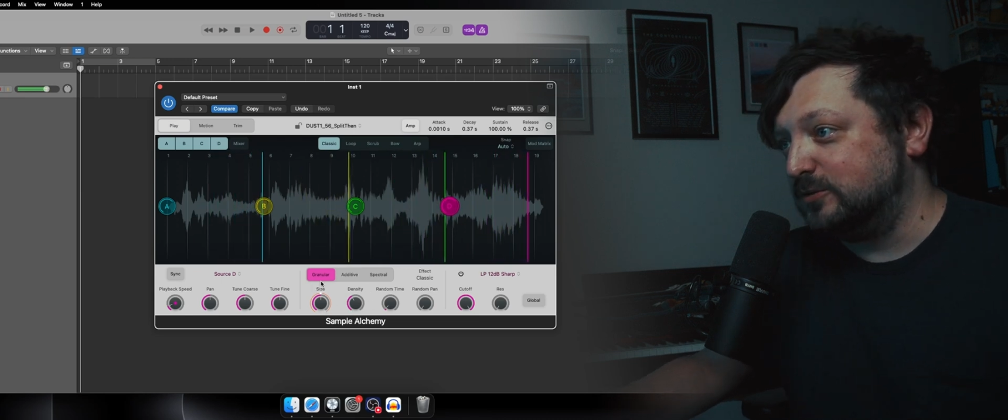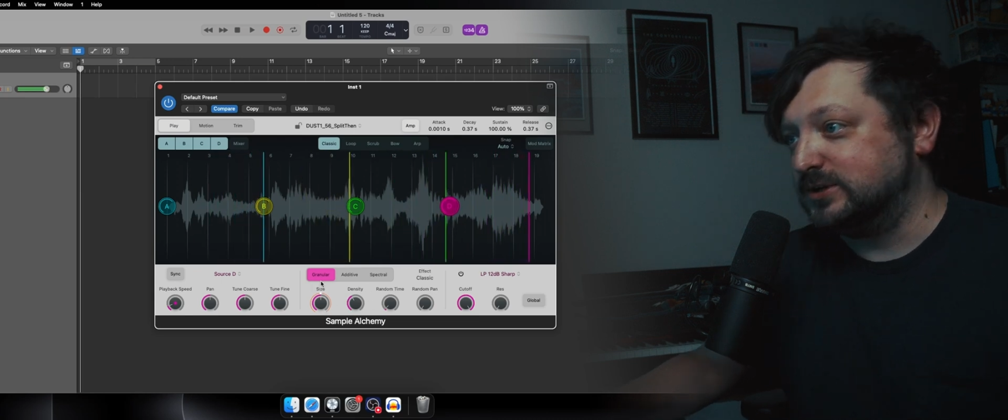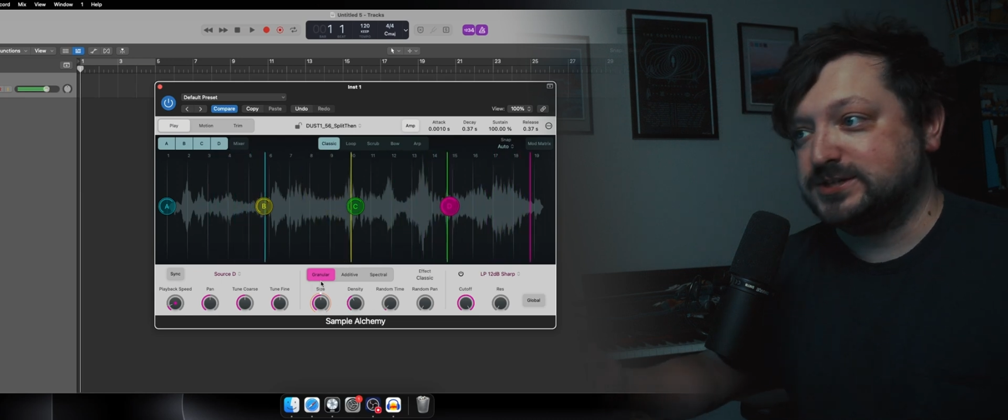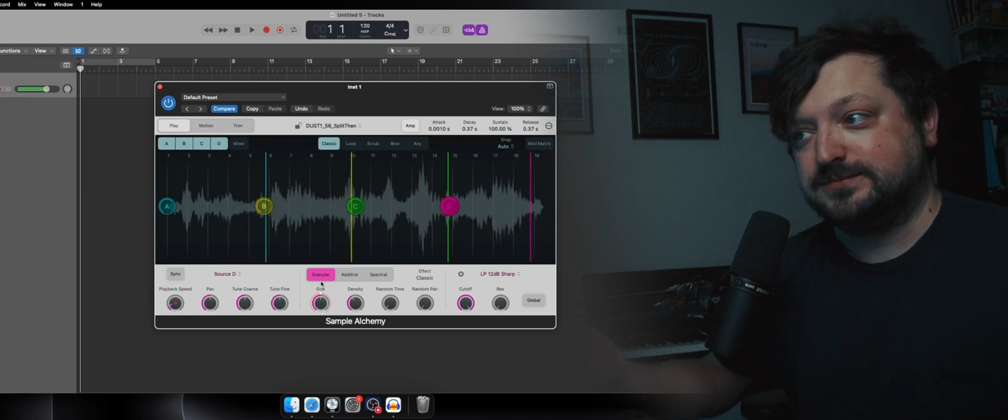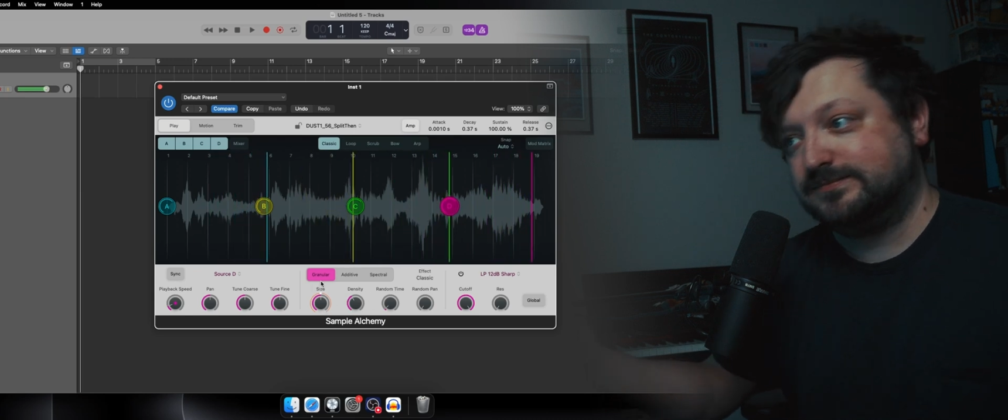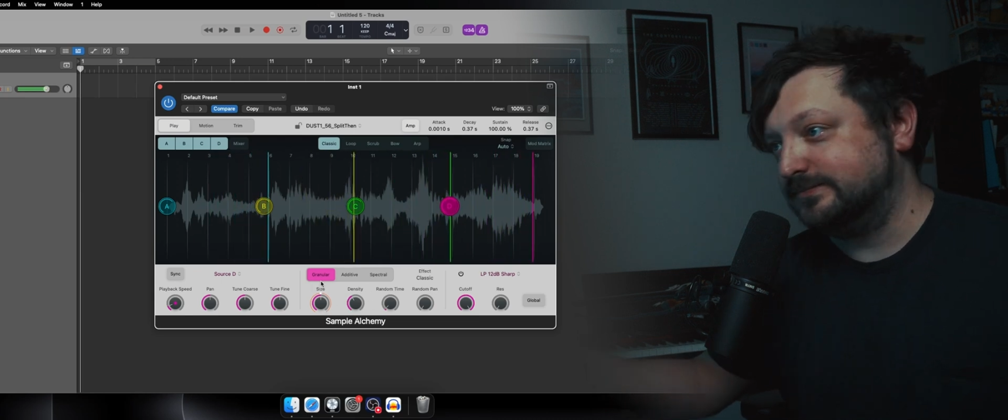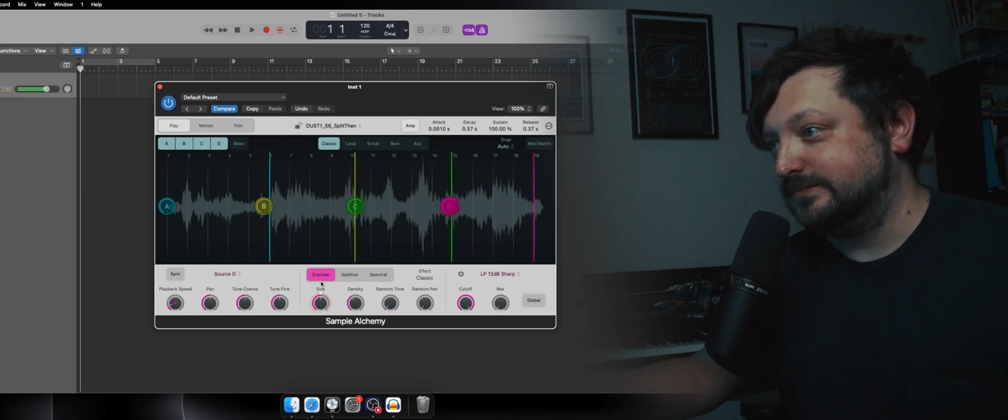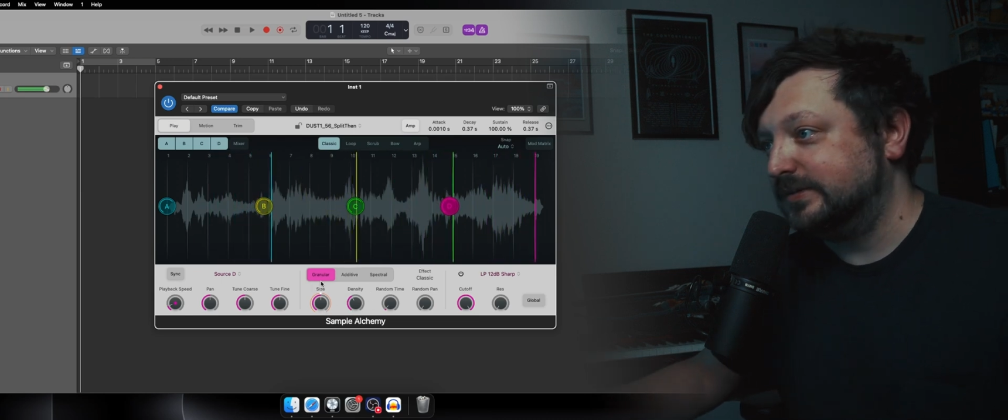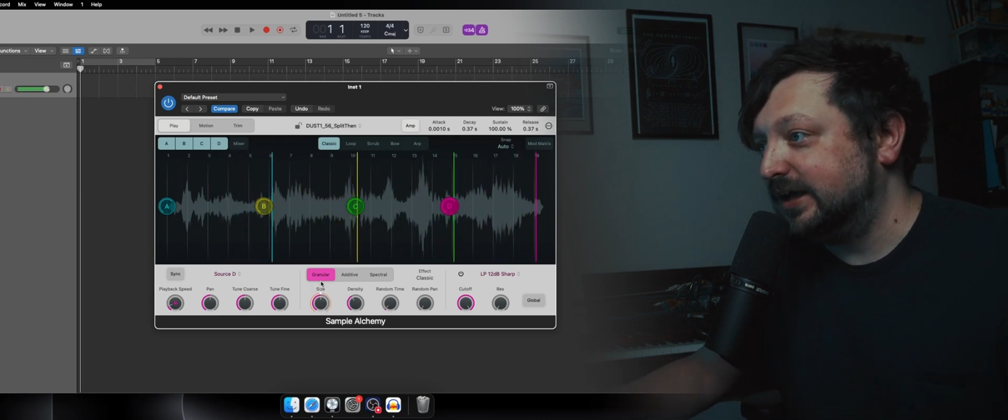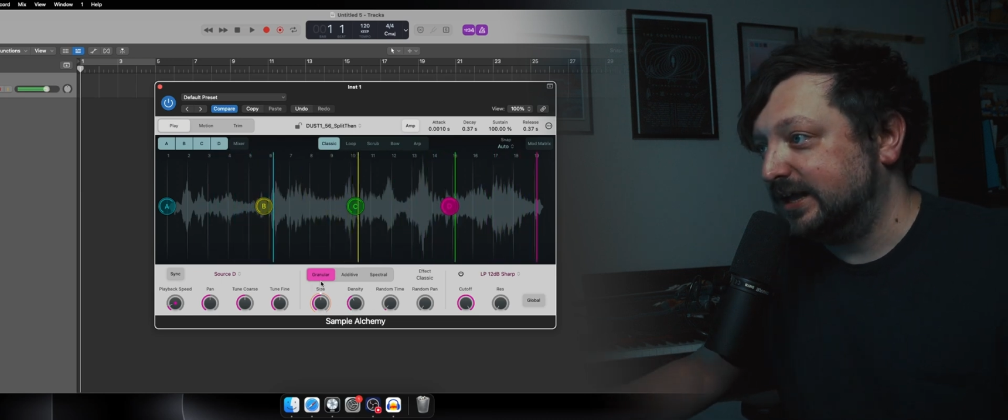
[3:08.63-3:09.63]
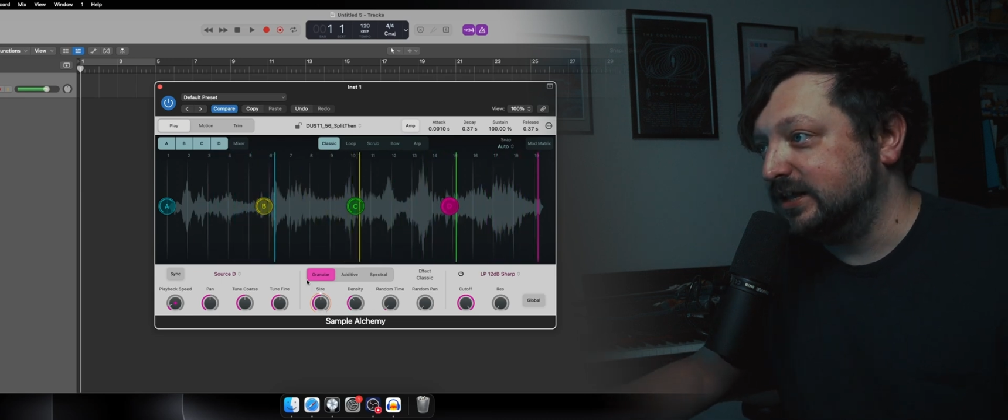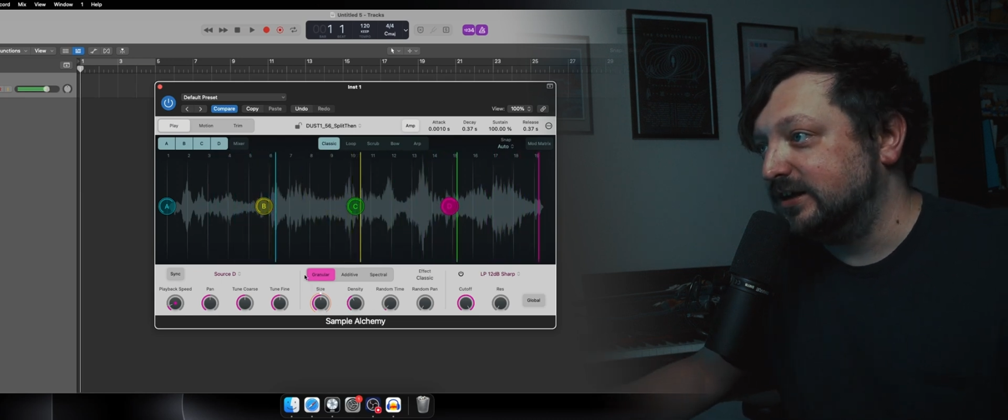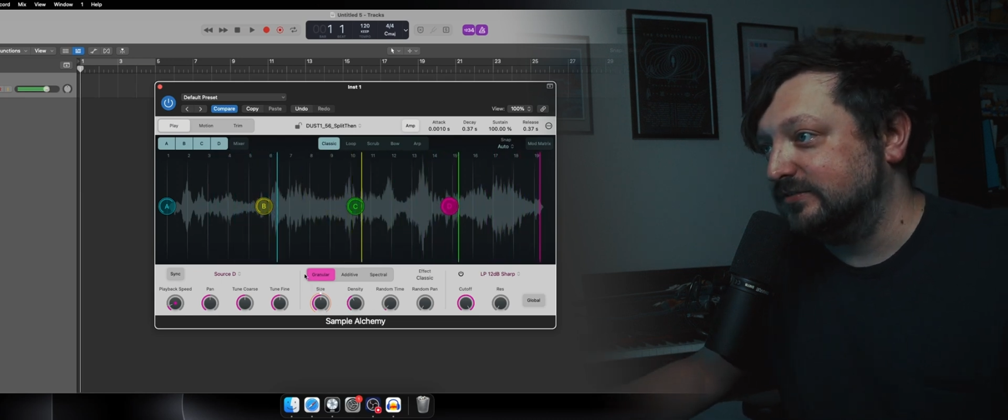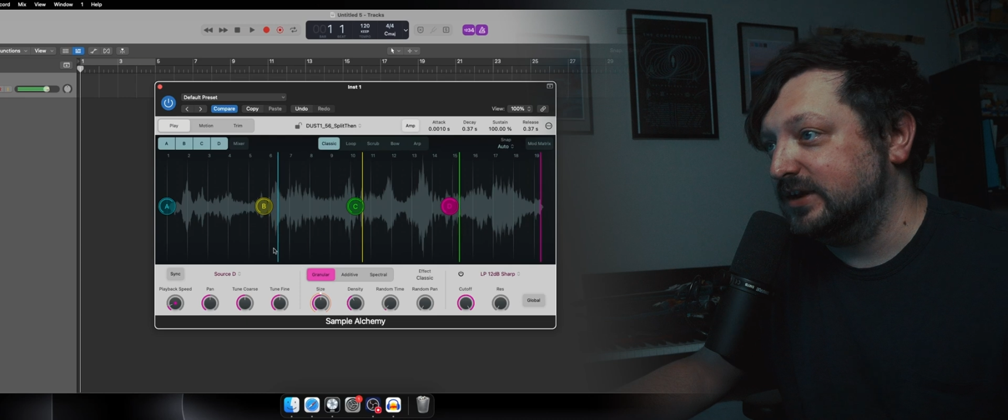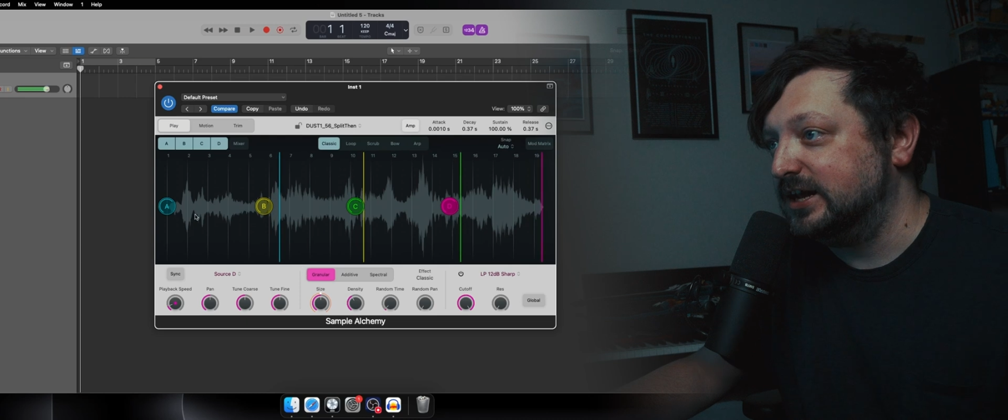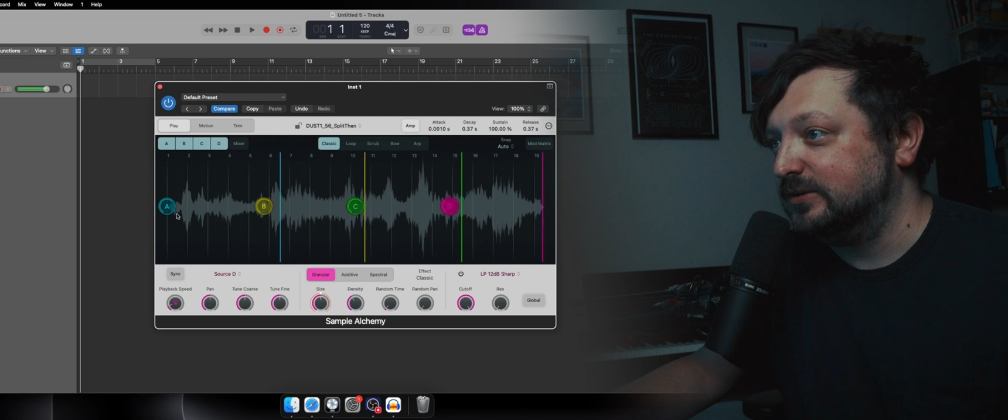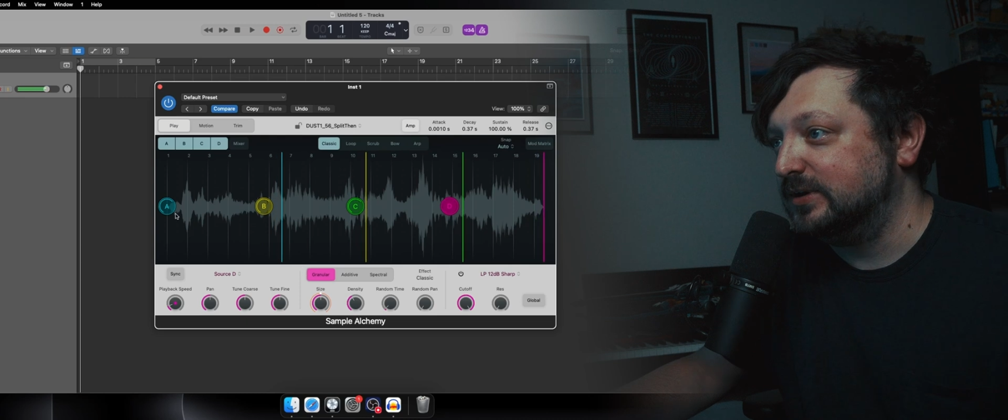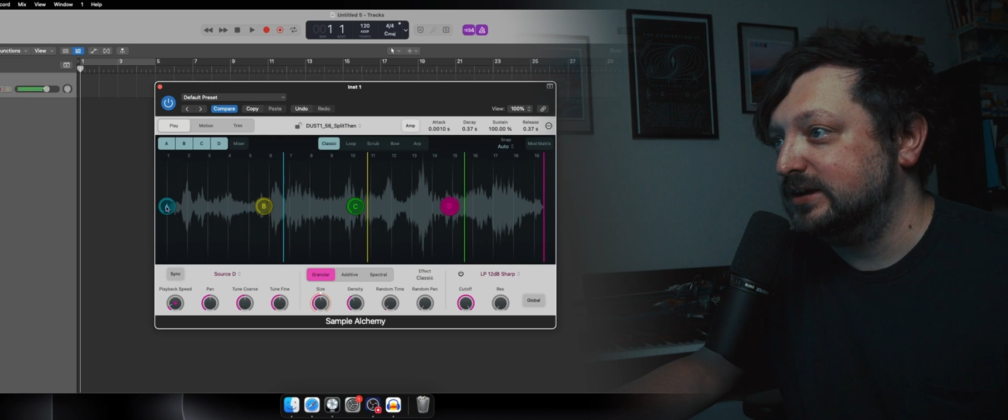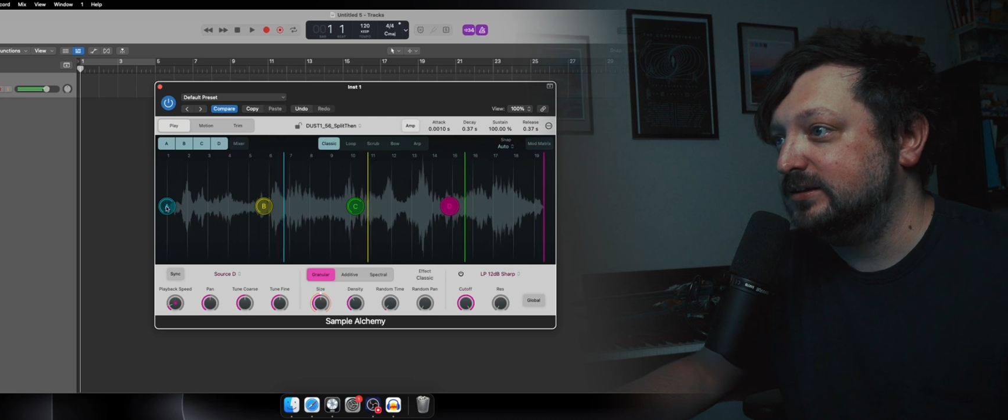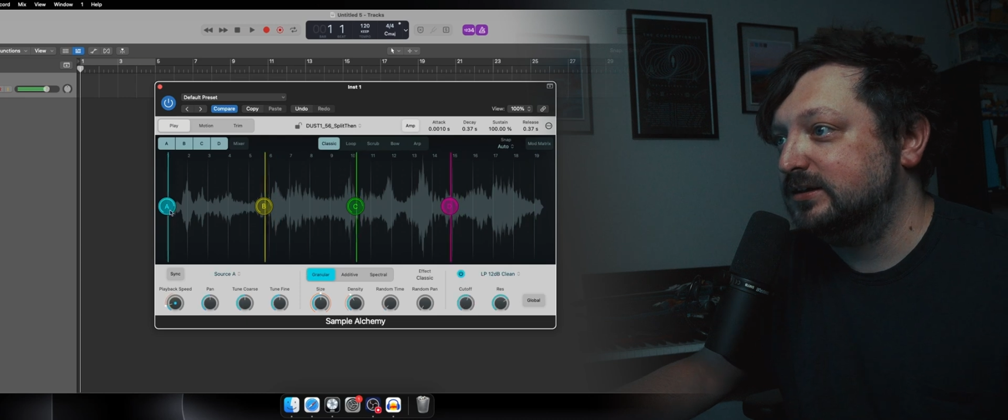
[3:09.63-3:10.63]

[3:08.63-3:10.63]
which I love anyway.